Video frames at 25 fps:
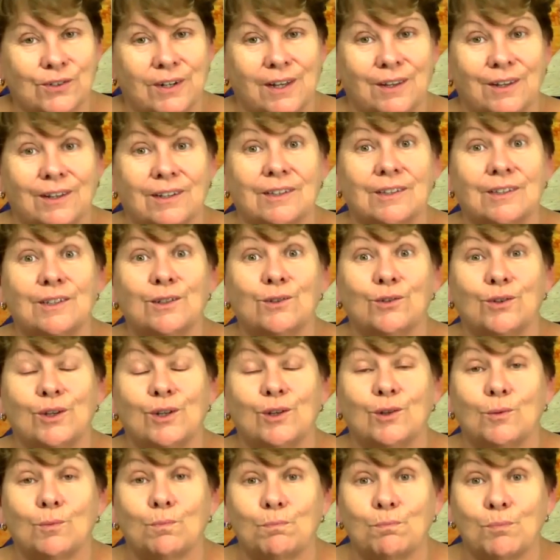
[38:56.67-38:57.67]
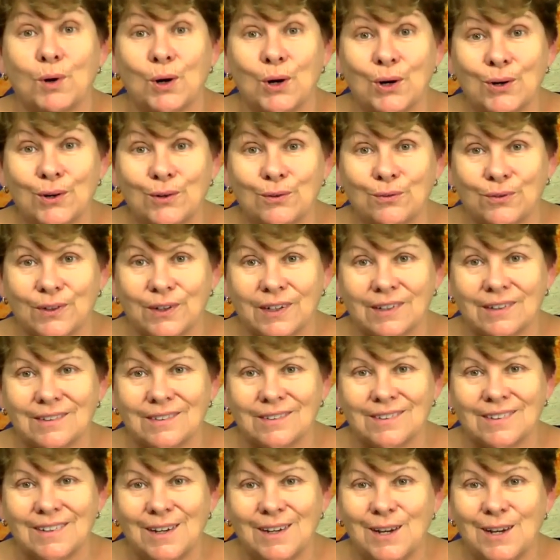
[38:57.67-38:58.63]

And I thought, this is perfect